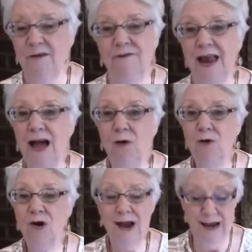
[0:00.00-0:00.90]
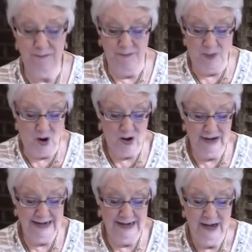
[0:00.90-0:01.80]
flour and
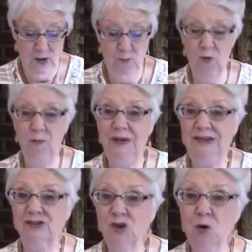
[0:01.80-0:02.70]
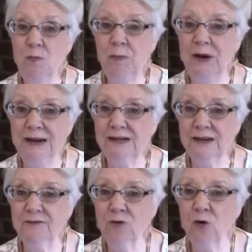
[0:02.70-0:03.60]
barley will be so
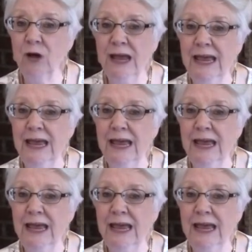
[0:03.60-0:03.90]
plentiful,